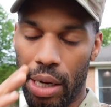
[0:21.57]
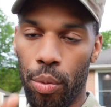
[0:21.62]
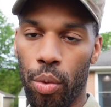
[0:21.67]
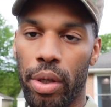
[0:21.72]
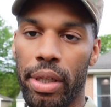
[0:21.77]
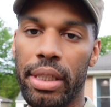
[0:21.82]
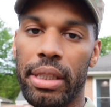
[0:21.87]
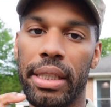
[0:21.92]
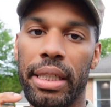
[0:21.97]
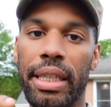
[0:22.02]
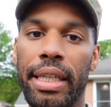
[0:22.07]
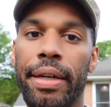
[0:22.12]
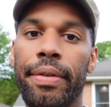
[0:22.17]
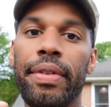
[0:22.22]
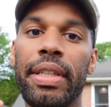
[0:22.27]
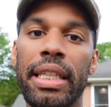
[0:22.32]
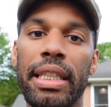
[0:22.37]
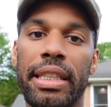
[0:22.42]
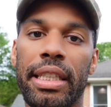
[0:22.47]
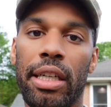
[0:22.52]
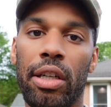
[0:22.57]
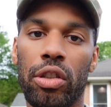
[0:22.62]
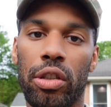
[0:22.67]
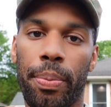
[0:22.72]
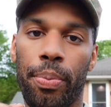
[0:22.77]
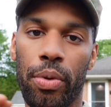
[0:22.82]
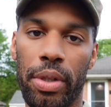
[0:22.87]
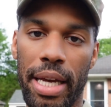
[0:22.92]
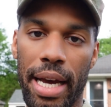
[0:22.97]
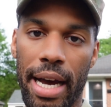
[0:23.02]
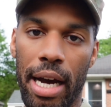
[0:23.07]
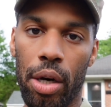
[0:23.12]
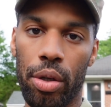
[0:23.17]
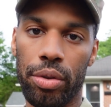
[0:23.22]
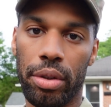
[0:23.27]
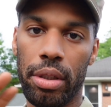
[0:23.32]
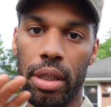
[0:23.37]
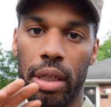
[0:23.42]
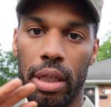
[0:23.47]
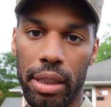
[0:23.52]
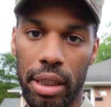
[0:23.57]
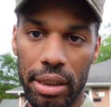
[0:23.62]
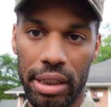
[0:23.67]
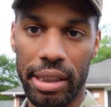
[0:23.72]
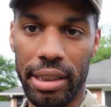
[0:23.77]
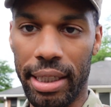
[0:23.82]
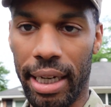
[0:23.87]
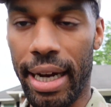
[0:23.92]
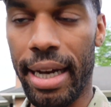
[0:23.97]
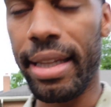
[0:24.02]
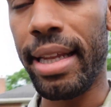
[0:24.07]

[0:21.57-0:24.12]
wanted to give details up on the house since I got